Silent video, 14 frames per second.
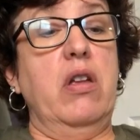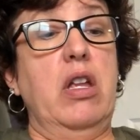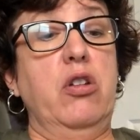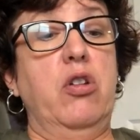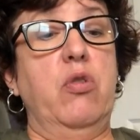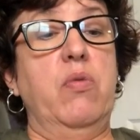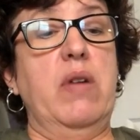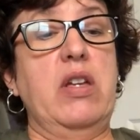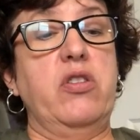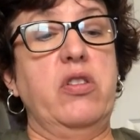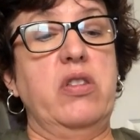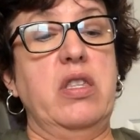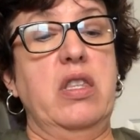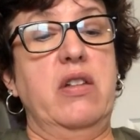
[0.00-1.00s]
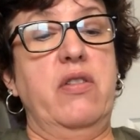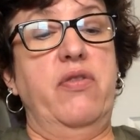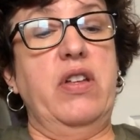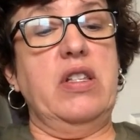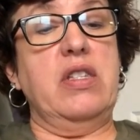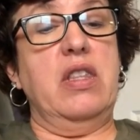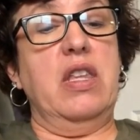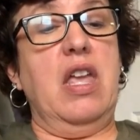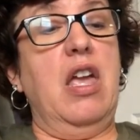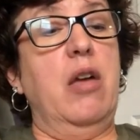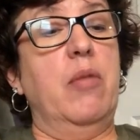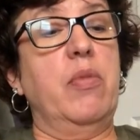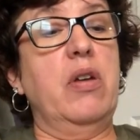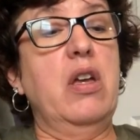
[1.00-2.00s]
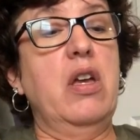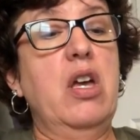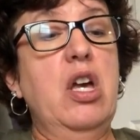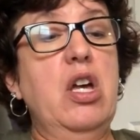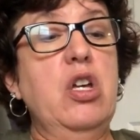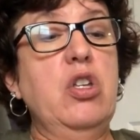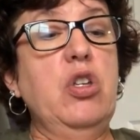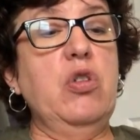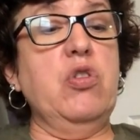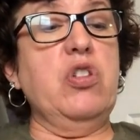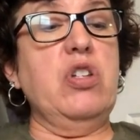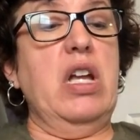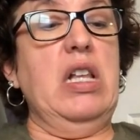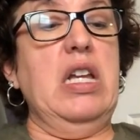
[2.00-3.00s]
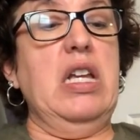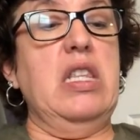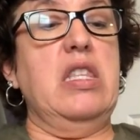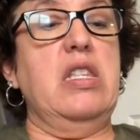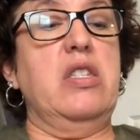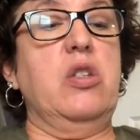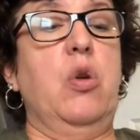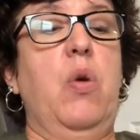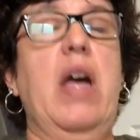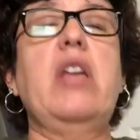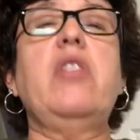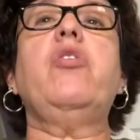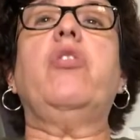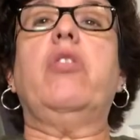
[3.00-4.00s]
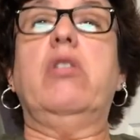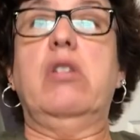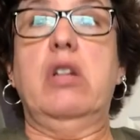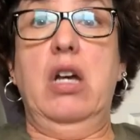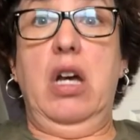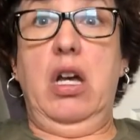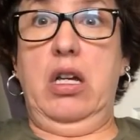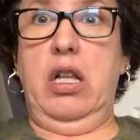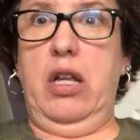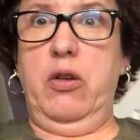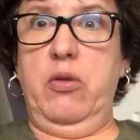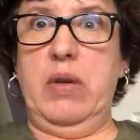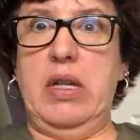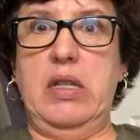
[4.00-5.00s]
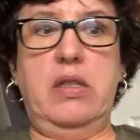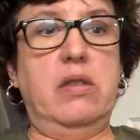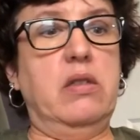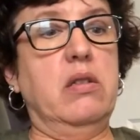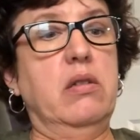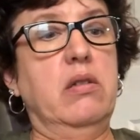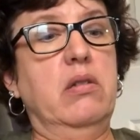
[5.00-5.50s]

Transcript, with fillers: and courageous in the defense of the camp. You shall lead this quest, Clarisse.